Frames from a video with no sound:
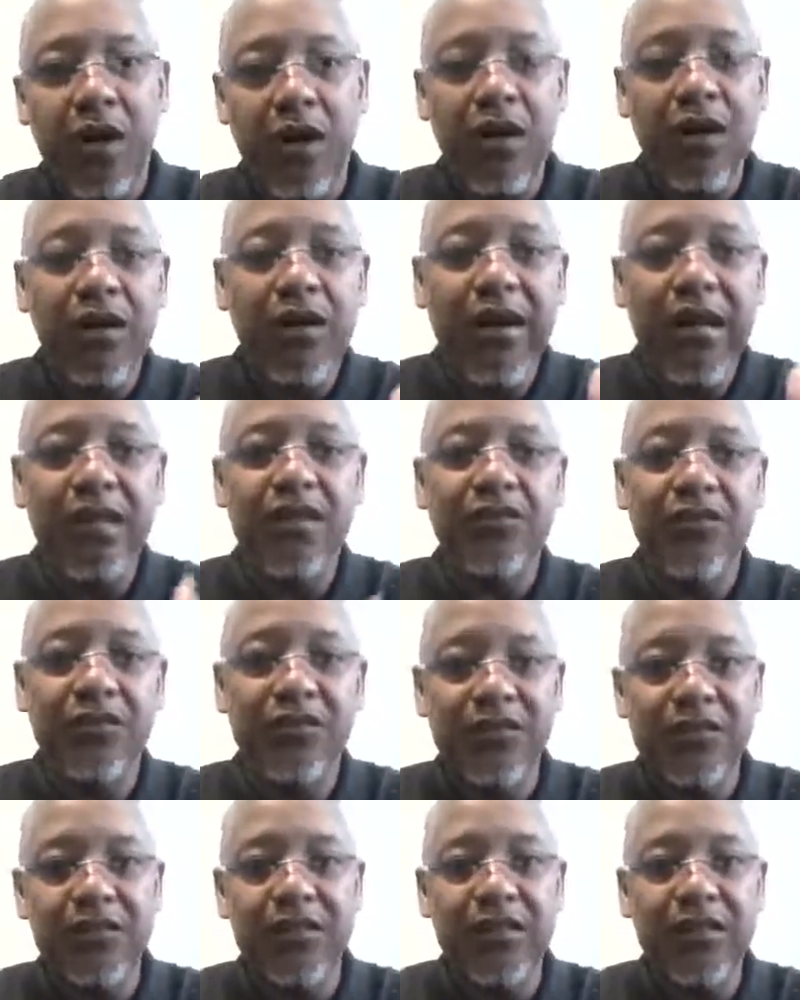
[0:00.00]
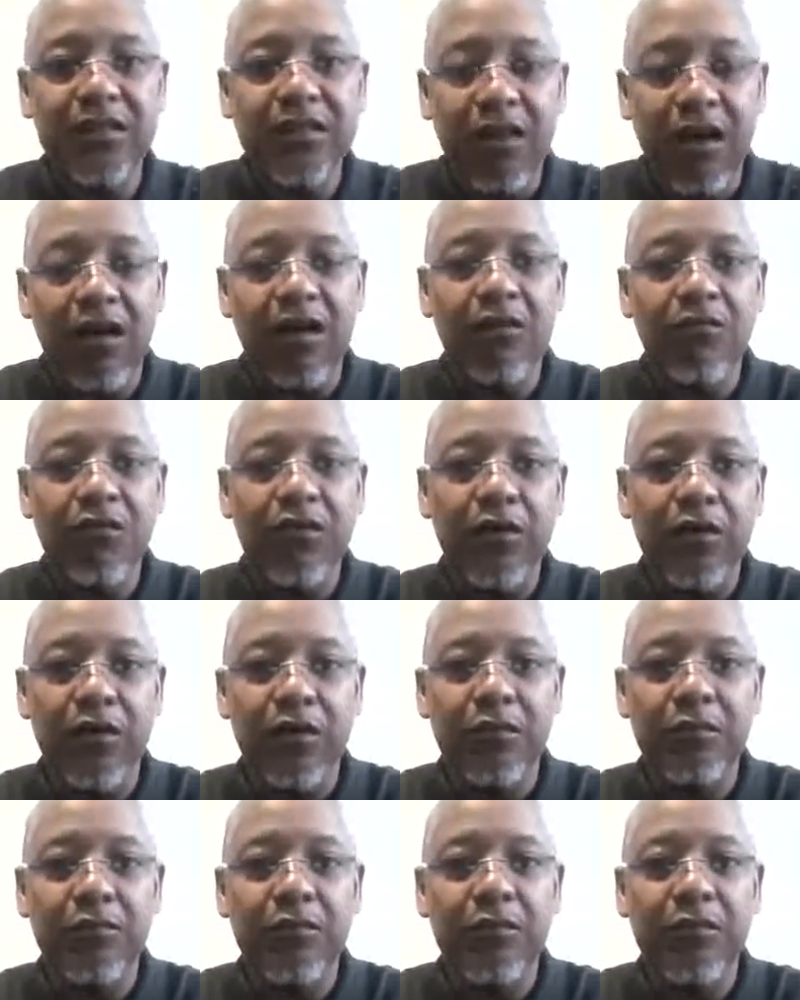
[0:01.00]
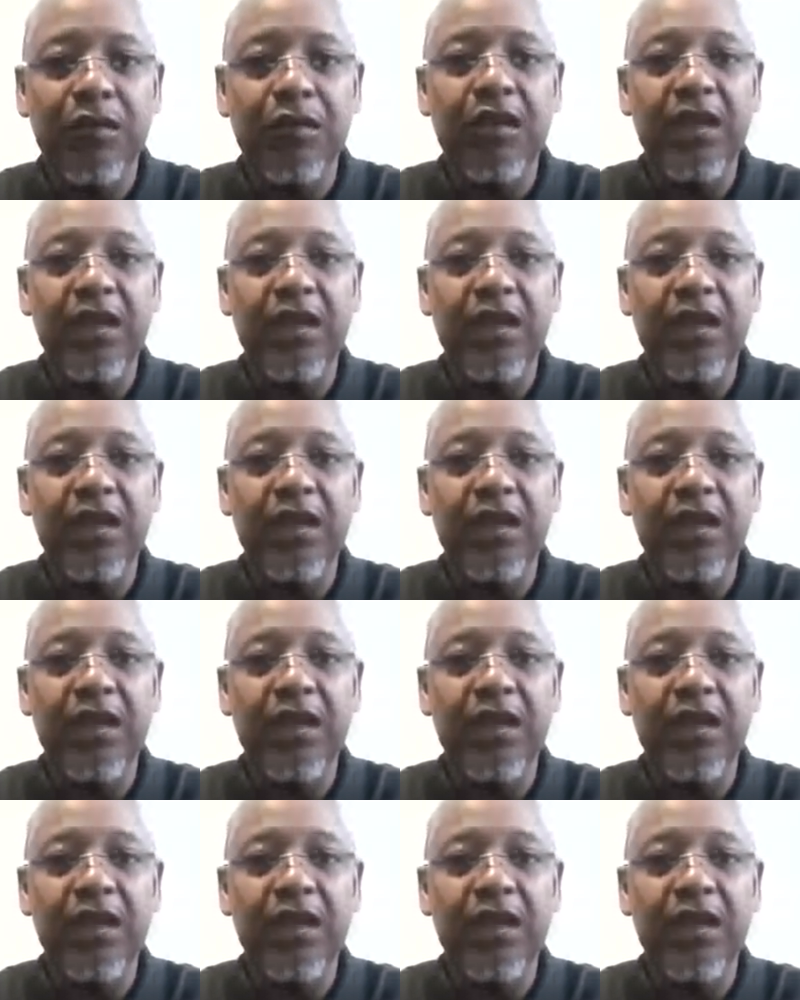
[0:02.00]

our agency, our firm,